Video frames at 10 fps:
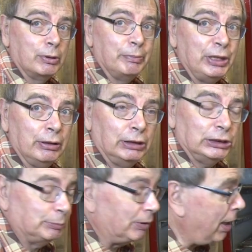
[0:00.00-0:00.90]
would have been
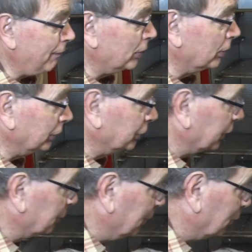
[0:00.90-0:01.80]
nice, but I haven't got any
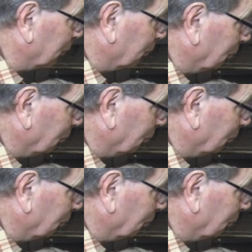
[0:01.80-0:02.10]
6mm.